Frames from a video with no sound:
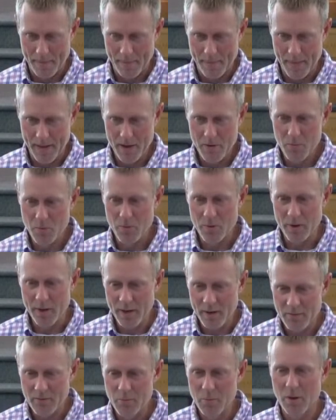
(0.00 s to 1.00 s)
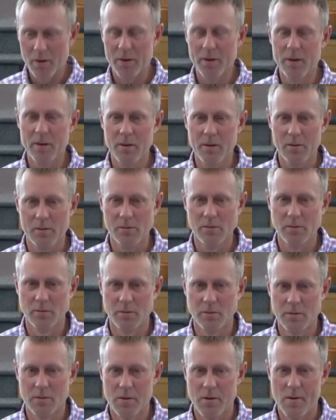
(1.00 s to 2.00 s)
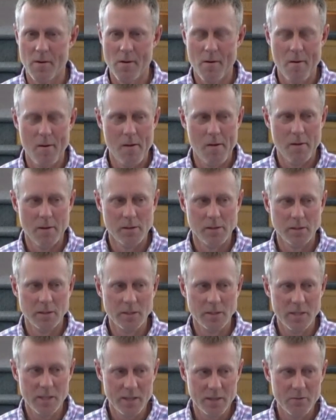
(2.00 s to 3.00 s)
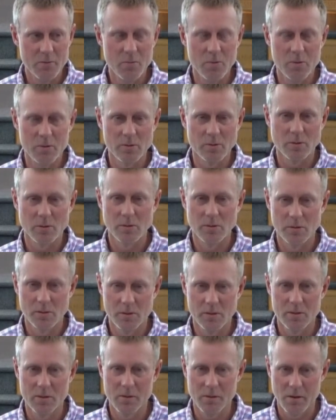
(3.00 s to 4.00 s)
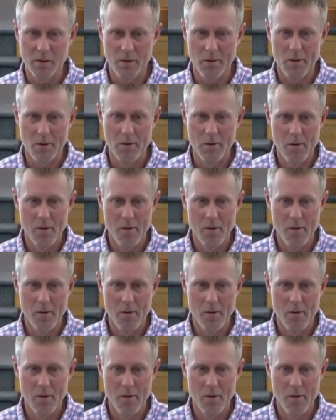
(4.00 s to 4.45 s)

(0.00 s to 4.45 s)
He wanted everybody to know that he was the Son of God.